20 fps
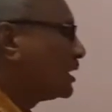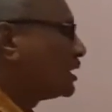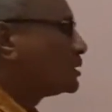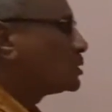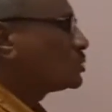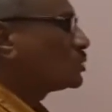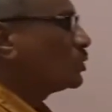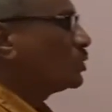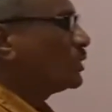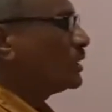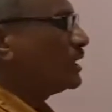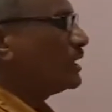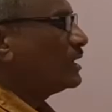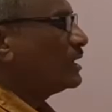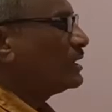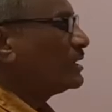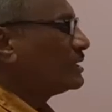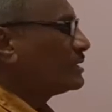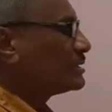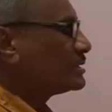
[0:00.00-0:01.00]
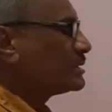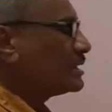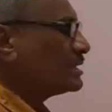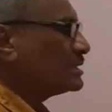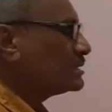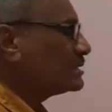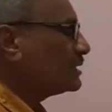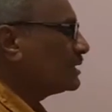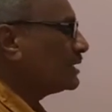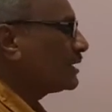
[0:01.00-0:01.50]
So he
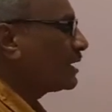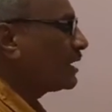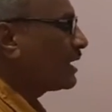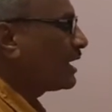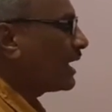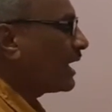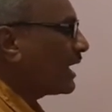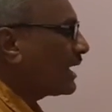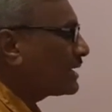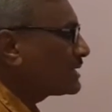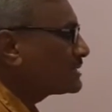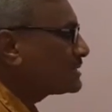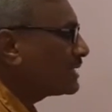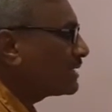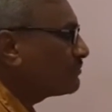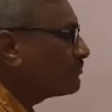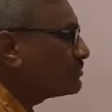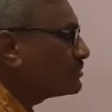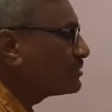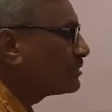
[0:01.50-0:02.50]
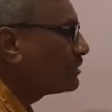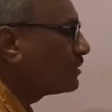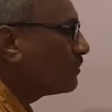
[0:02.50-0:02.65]
says here, accept